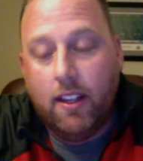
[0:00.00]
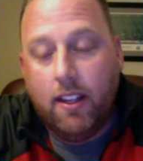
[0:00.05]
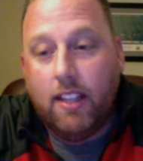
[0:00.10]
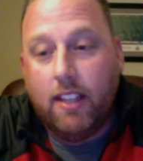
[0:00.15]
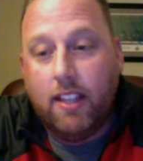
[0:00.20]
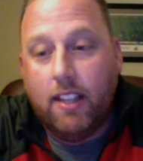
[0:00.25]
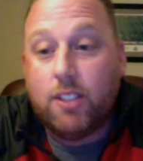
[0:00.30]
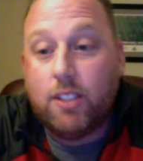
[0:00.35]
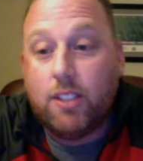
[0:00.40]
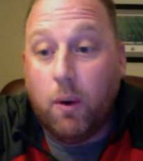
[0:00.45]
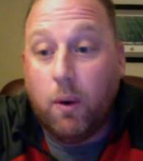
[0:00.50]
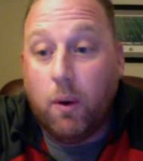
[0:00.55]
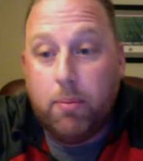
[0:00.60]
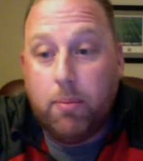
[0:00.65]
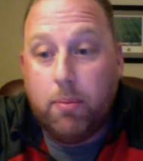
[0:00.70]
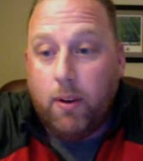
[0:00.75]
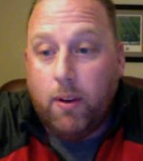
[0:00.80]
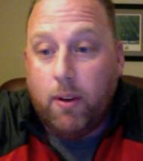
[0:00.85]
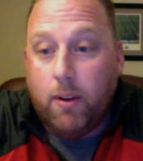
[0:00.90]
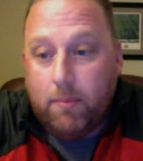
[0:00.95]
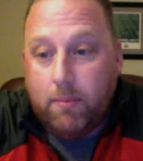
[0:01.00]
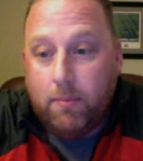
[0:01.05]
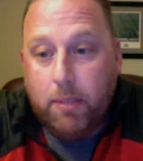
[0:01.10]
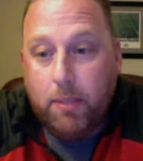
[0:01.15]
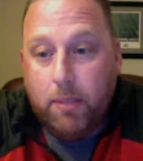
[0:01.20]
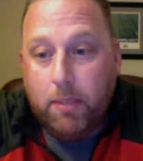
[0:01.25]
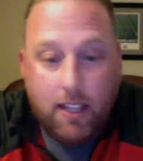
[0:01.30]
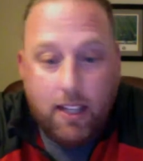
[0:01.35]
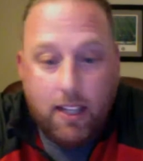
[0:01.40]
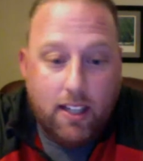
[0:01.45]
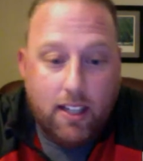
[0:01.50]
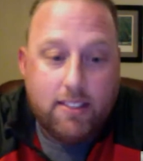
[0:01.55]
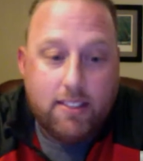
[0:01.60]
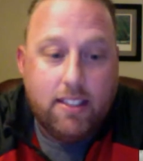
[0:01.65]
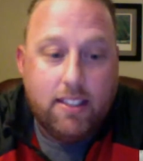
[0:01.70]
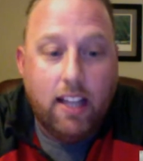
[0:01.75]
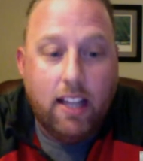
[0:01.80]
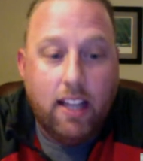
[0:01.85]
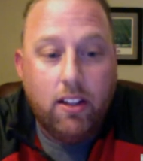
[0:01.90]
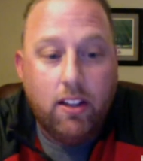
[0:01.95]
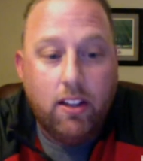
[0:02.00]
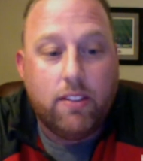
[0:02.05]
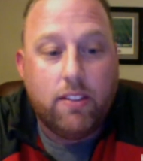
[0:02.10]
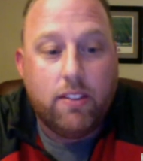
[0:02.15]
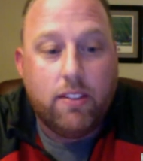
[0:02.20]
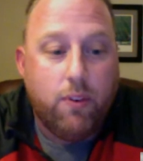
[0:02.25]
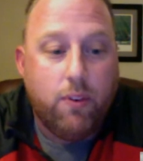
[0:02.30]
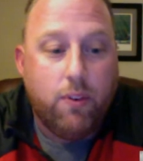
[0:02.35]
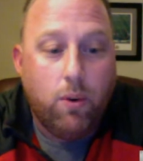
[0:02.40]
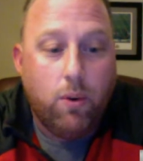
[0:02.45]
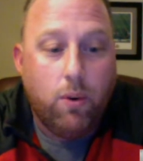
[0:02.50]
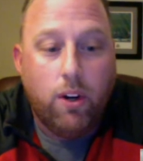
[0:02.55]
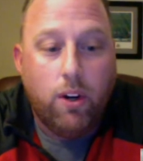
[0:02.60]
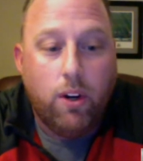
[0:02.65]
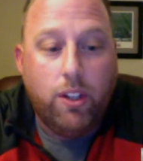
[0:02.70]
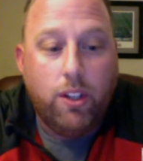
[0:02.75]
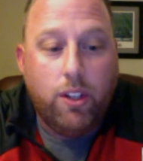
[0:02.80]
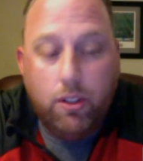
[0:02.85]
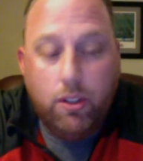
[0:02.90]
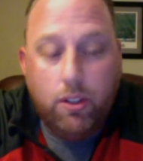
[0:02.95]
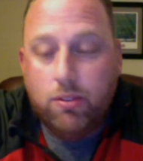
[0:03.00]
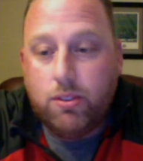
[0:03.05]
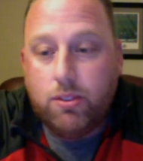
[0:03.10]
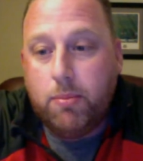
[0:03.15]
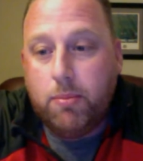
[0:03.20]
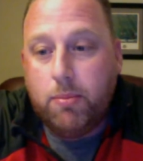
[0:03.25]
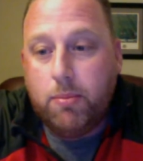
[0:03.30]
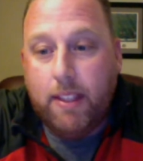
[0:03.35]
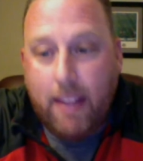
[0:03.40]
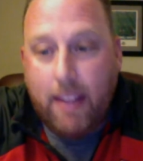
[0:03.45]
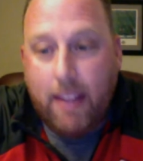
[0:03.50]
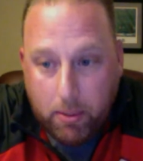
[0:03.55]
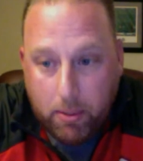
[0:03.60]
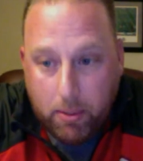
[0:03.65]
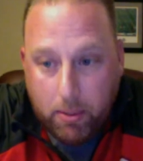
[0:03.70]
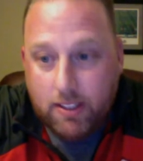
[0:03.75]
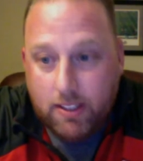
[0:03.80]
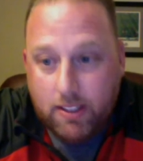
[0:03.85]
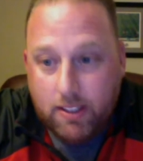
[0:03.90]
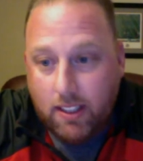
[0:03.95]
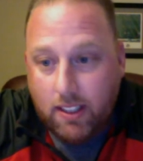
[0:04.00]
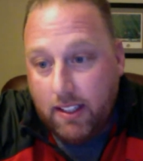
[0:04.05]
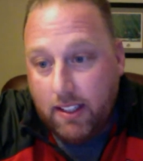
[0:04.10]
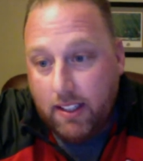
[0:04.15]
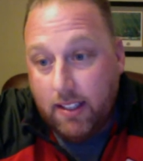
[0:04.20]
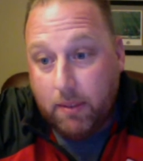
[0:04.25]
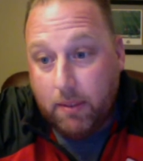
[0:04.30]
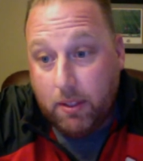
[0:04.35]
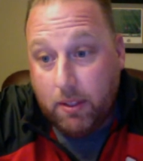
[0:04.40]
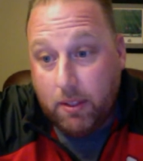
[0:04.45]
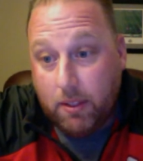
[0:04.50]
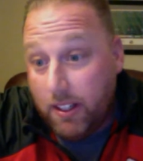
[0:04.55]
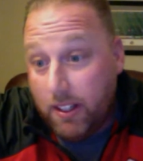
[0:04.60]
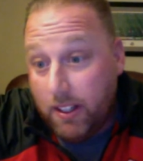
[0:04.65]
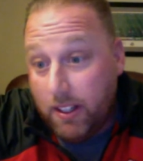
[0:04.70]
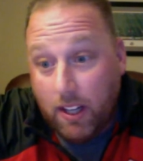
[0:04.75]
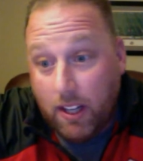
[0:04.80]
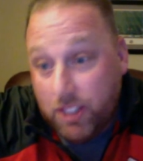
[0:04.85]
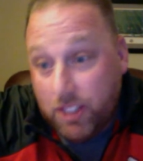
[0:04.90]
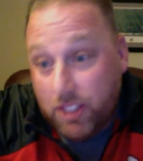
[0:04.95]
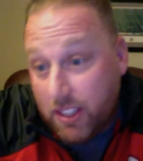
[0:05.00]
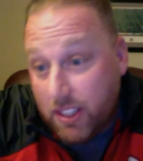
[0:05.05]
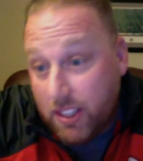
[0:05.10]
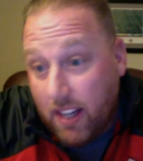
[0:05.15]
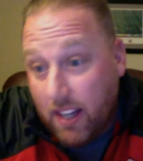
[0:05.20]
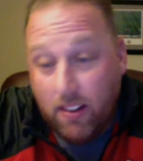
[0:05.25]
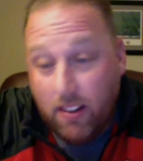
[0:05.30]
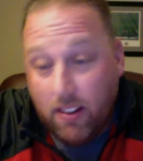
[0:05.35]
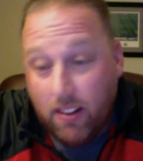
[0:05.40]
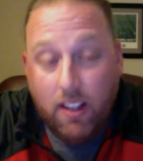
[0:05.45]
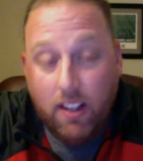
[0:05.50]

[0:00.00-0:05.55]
is so important, because they look for you to be that person to lead them in the right direction now.